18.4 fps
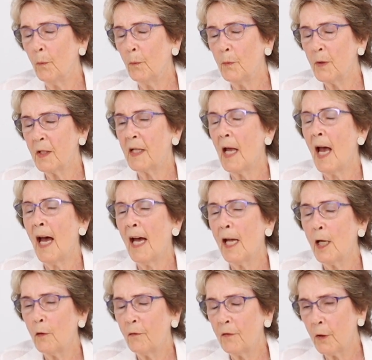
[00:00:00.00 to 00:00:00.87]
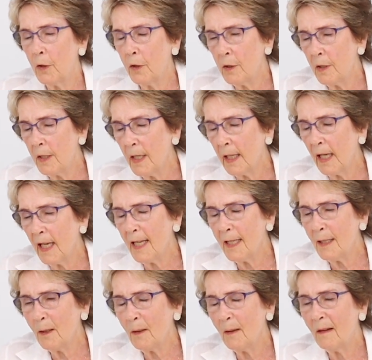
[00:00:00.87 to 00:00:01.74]
was the eye of the
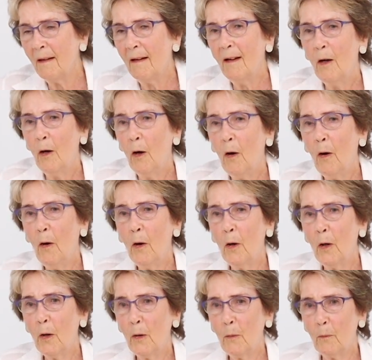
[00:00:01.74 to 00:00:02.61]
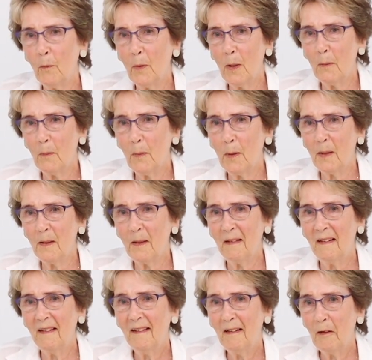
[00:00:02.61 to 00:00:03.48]
hurricane, or we were
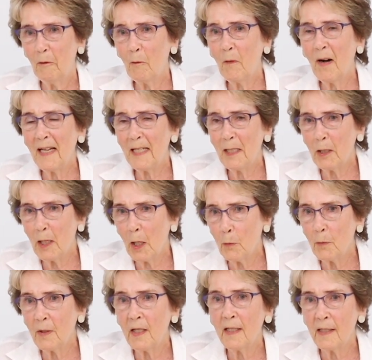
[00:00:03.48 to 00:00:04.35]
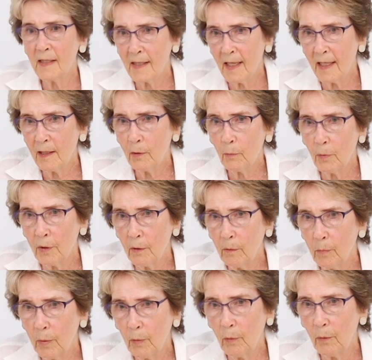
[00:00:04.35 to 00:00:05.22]
right down inside a
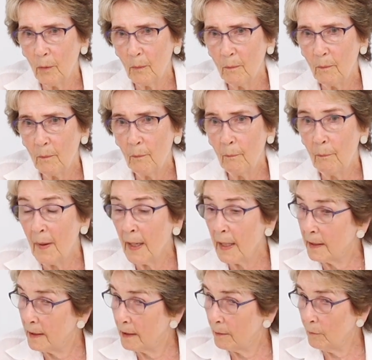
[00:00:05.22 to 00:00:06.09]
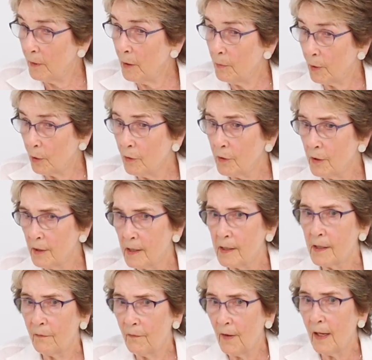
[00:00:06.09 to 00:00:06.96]
whirlpool. But we were going to
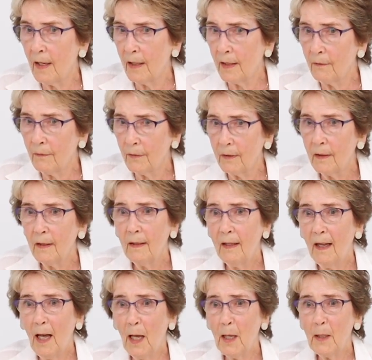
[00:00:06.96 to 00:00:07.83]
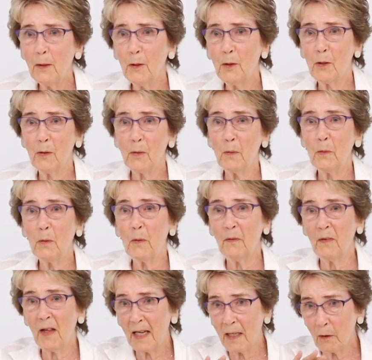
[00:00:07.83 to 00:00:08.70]
survive. And so
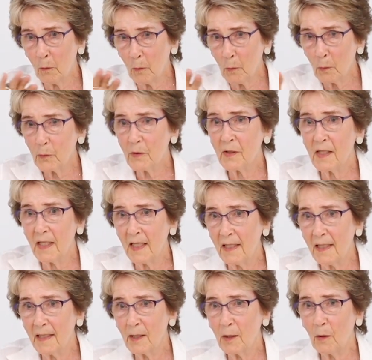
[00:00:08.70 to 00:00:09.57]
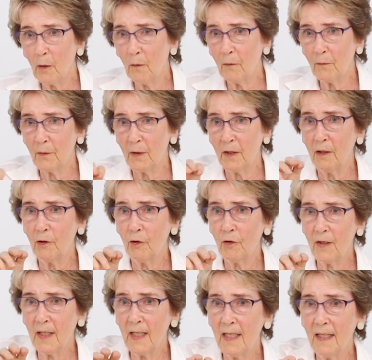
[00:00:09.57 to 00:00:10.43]
that whole series of the
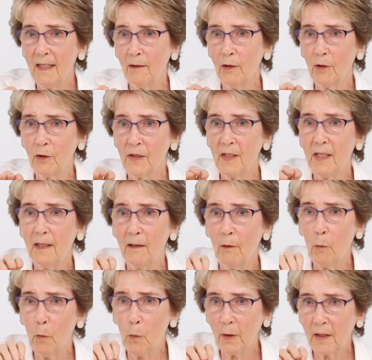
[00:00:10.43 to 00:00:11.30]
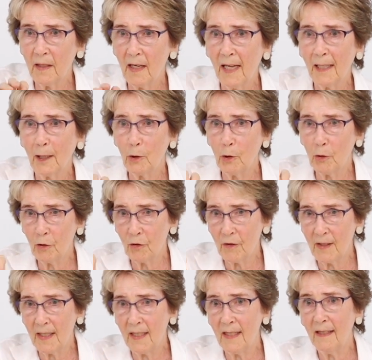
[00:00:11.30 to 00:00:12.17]
tree, you'll see the Okanagan
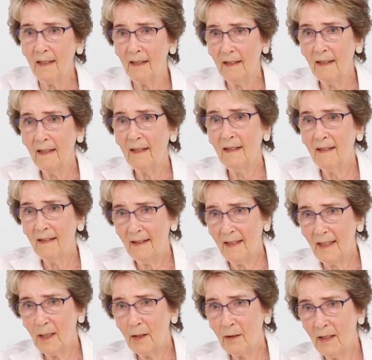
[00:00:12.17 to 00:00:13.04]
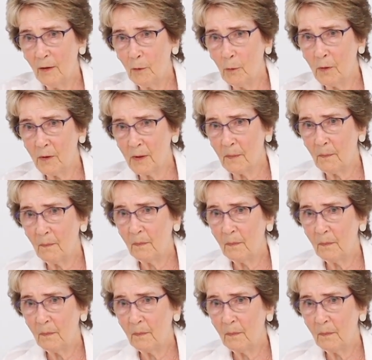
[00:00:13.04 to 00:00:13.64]
tree in those.